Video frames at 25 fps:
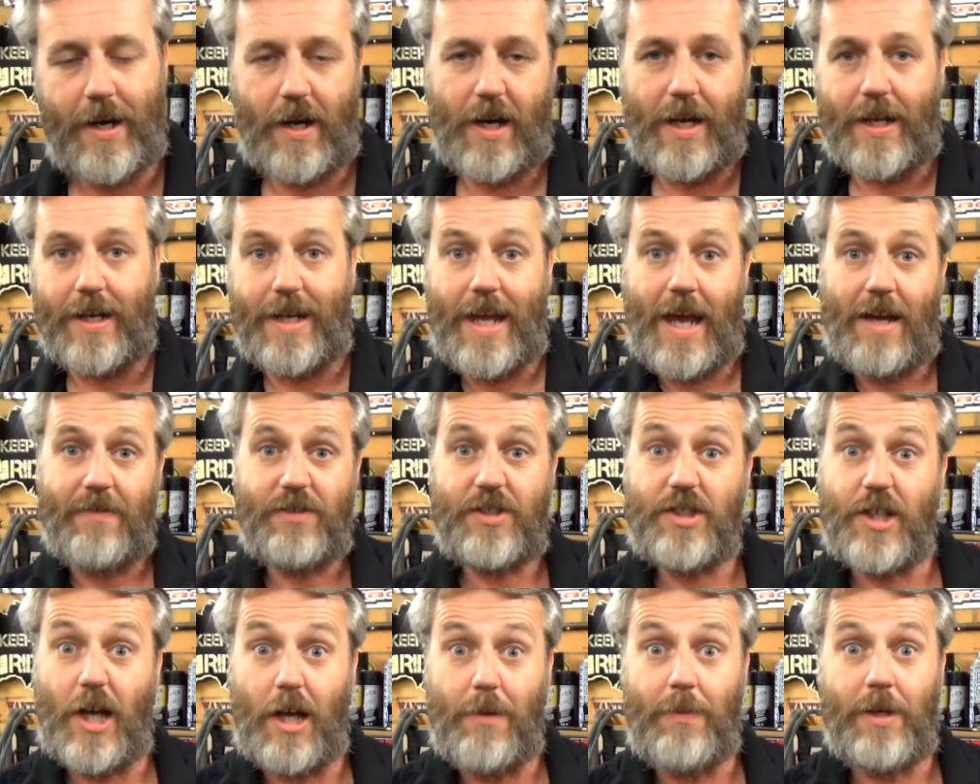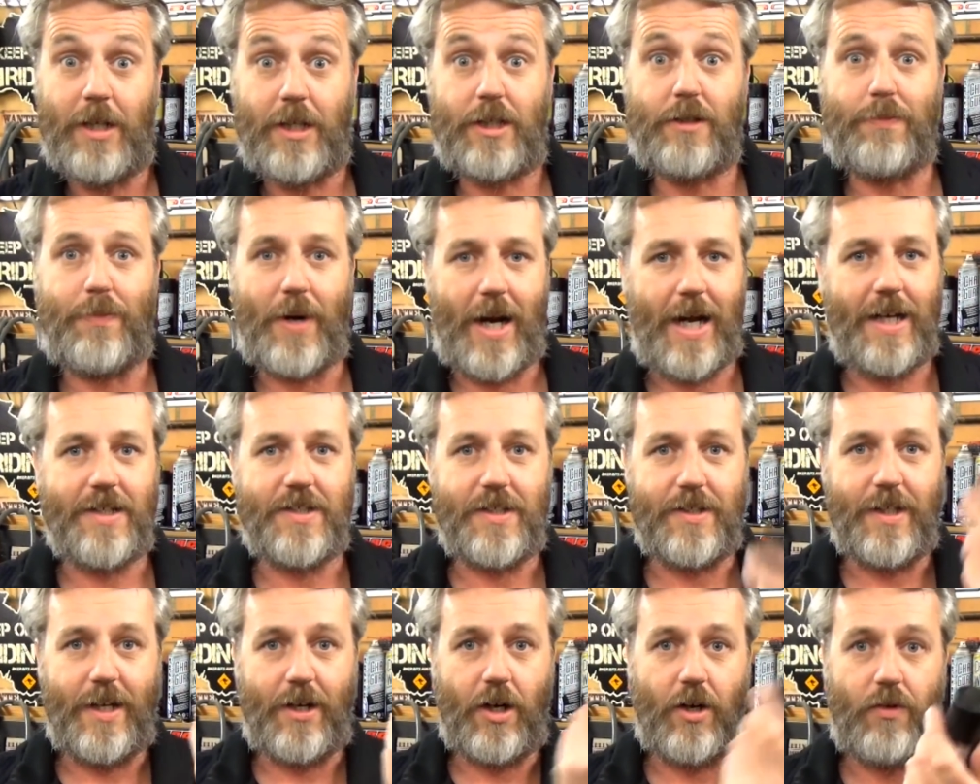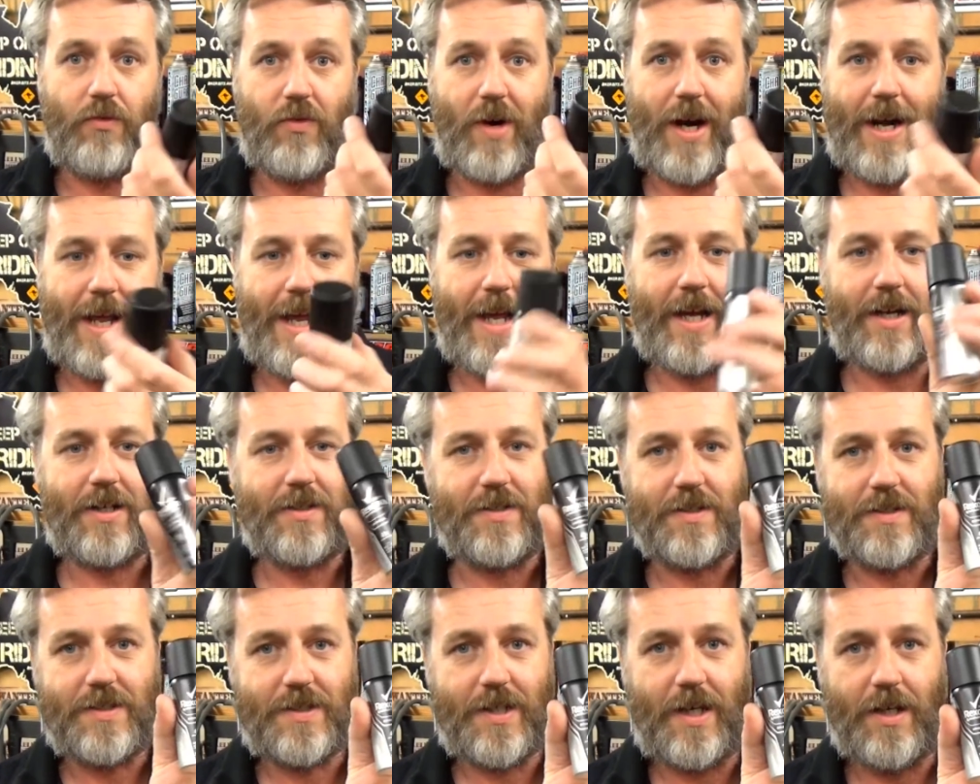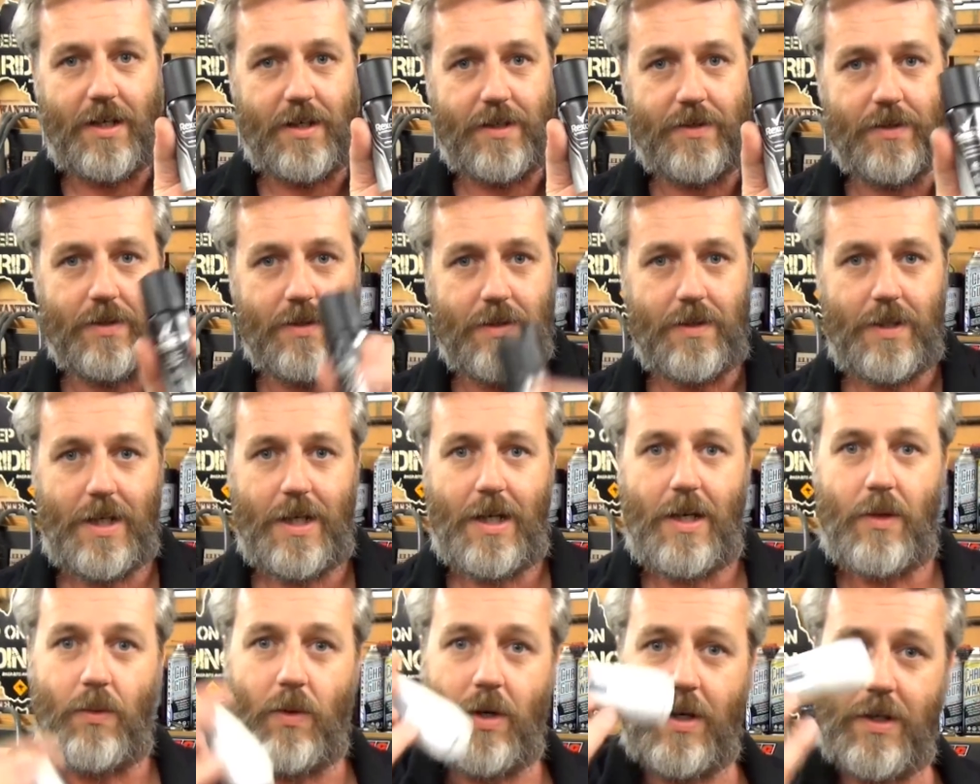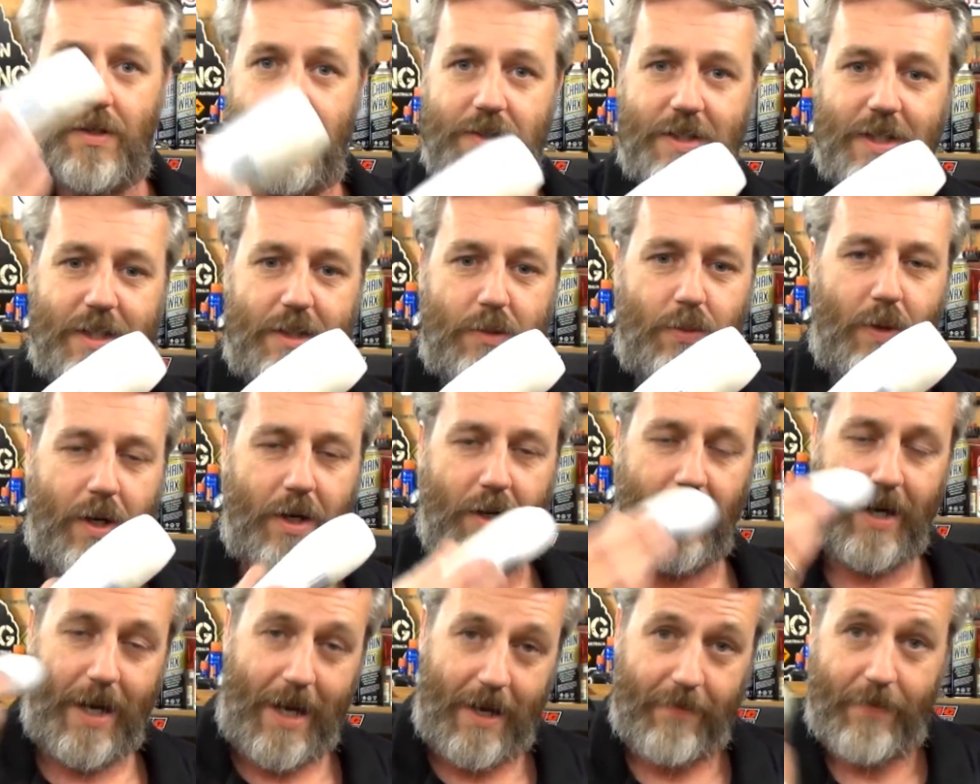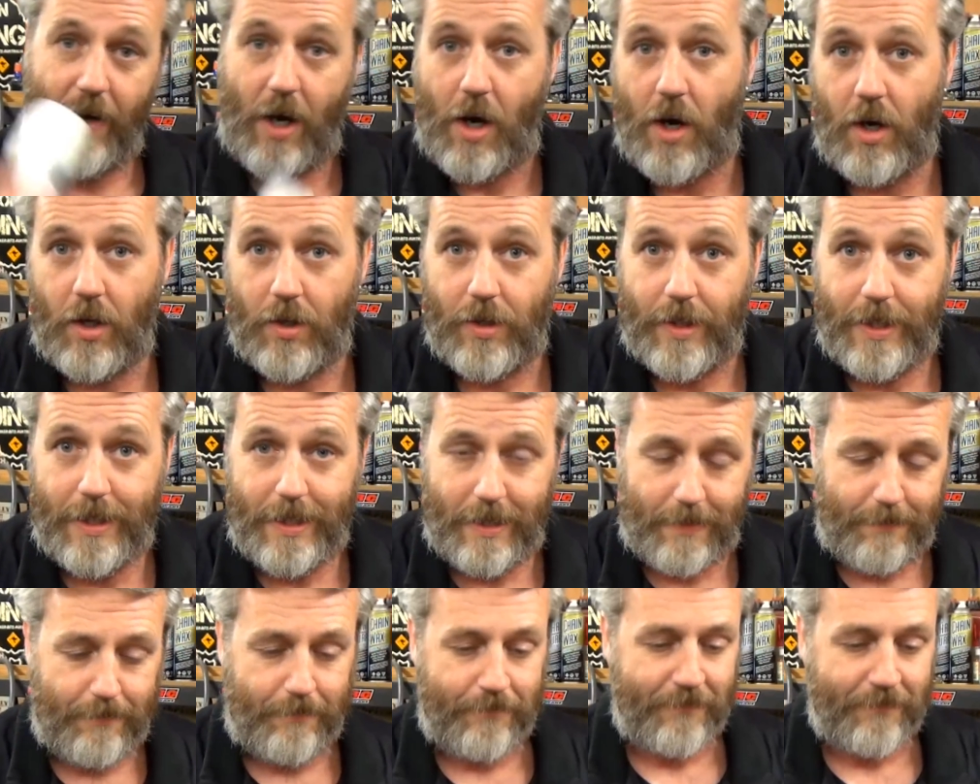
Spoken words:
I'd only have so many sprays and then I'd run out because it's so little. Whereas this one I'd have a whole heap.